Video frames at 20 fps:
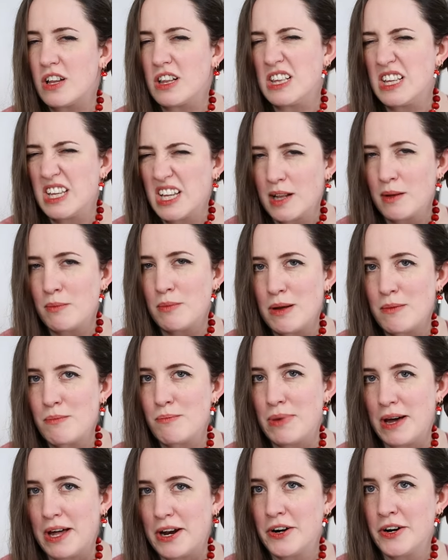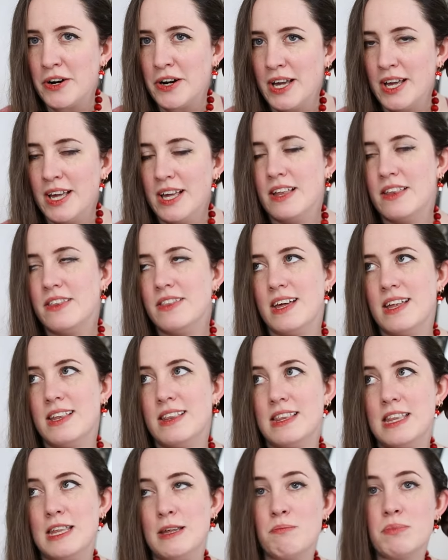a little bit better
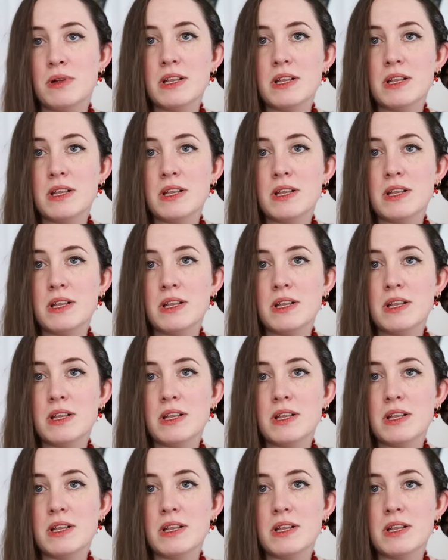than the